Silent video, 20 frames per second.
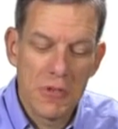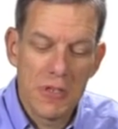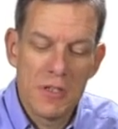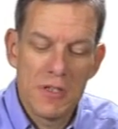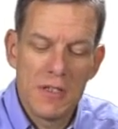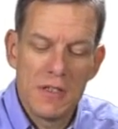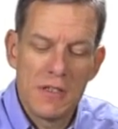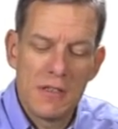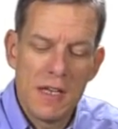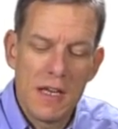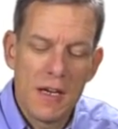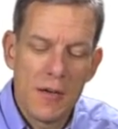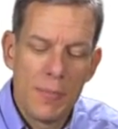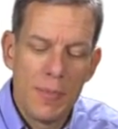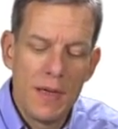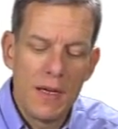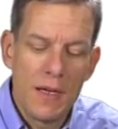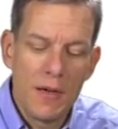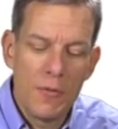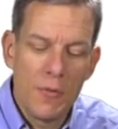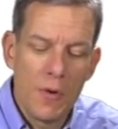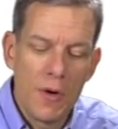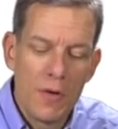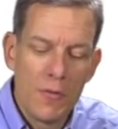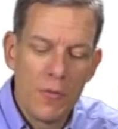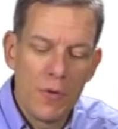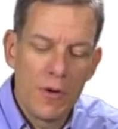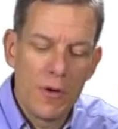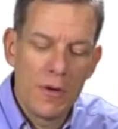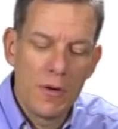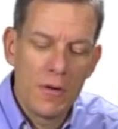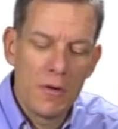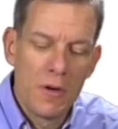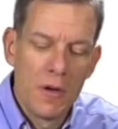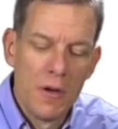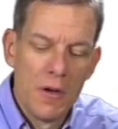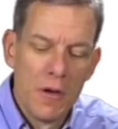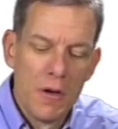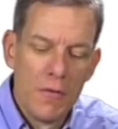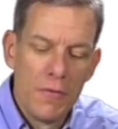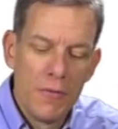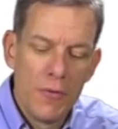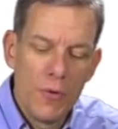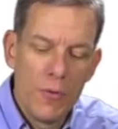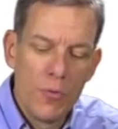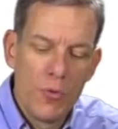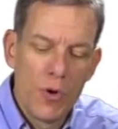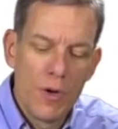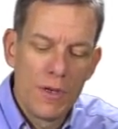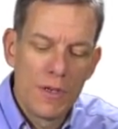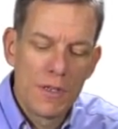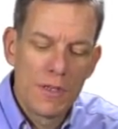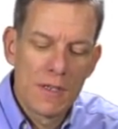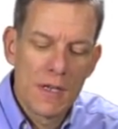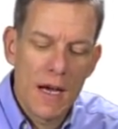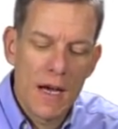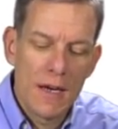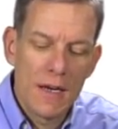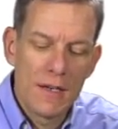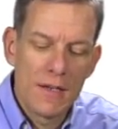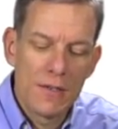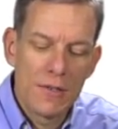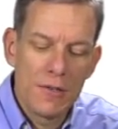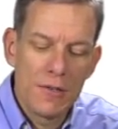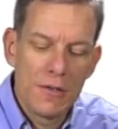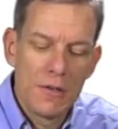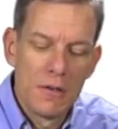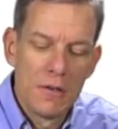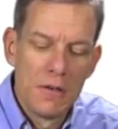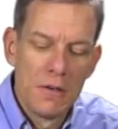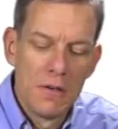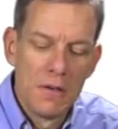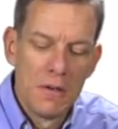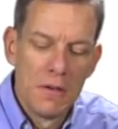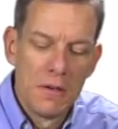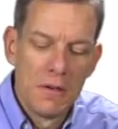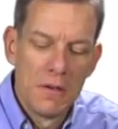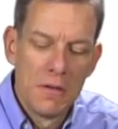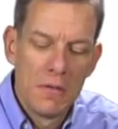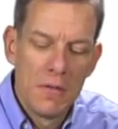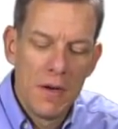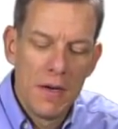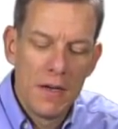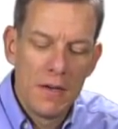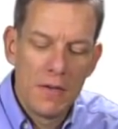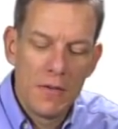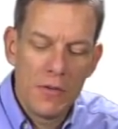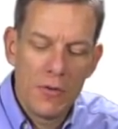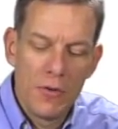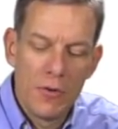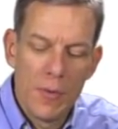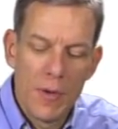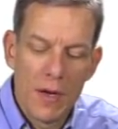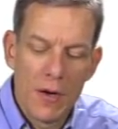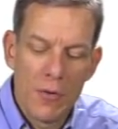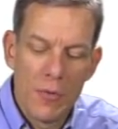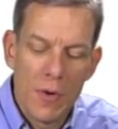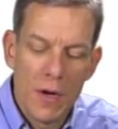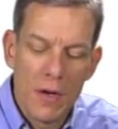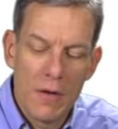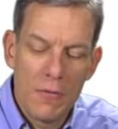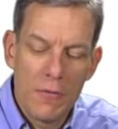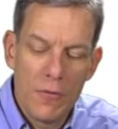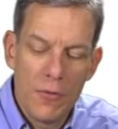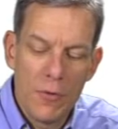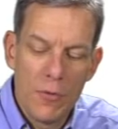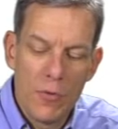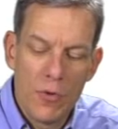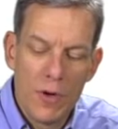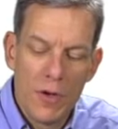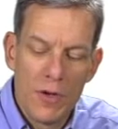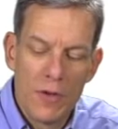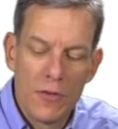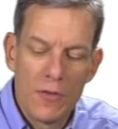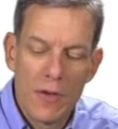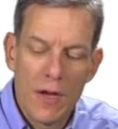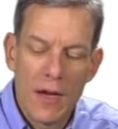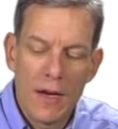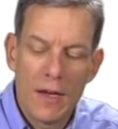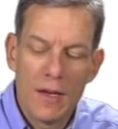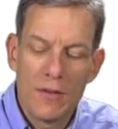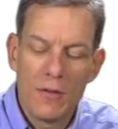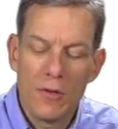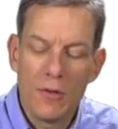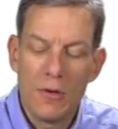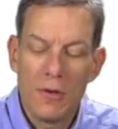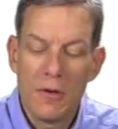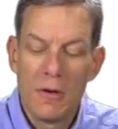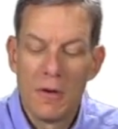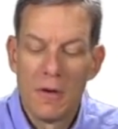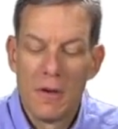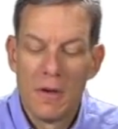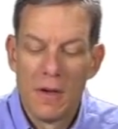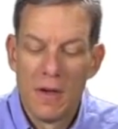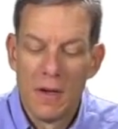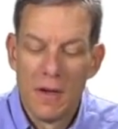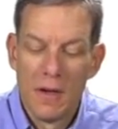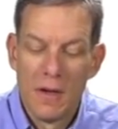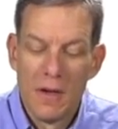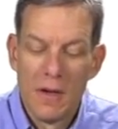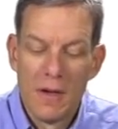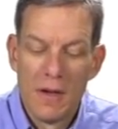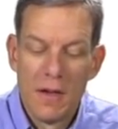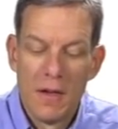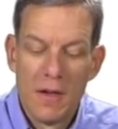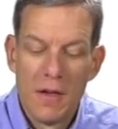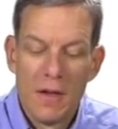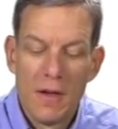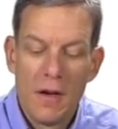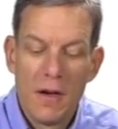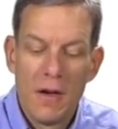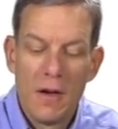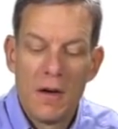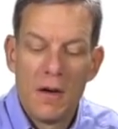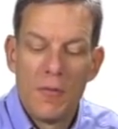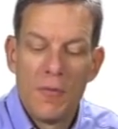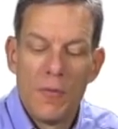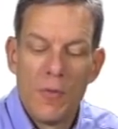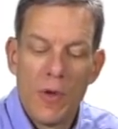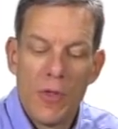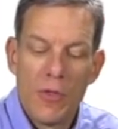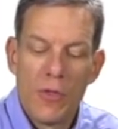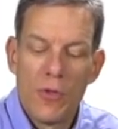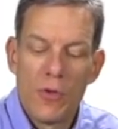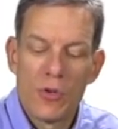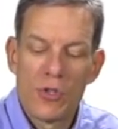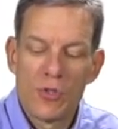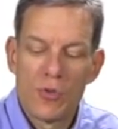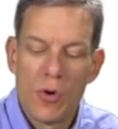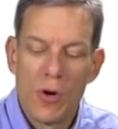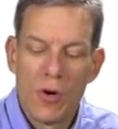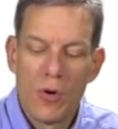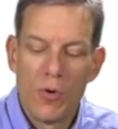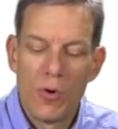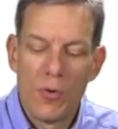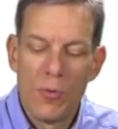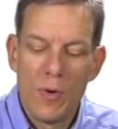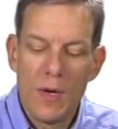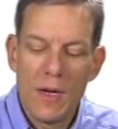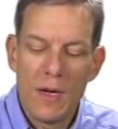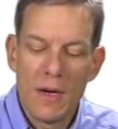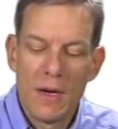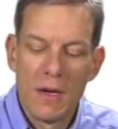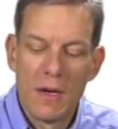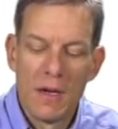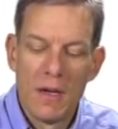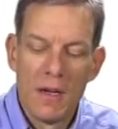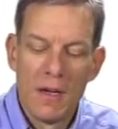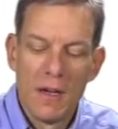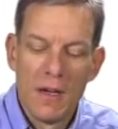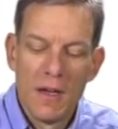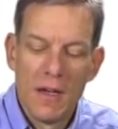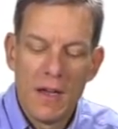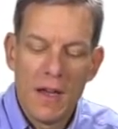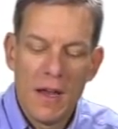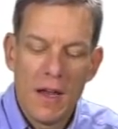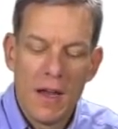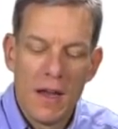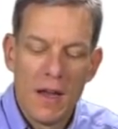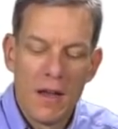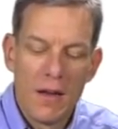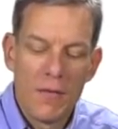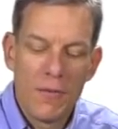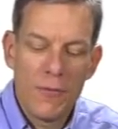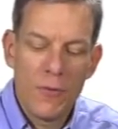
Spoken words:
Let's take a peek at one where firm 1 does not enter, right? So no matter what, firm 1 does not enter, whether they're strong or weak, and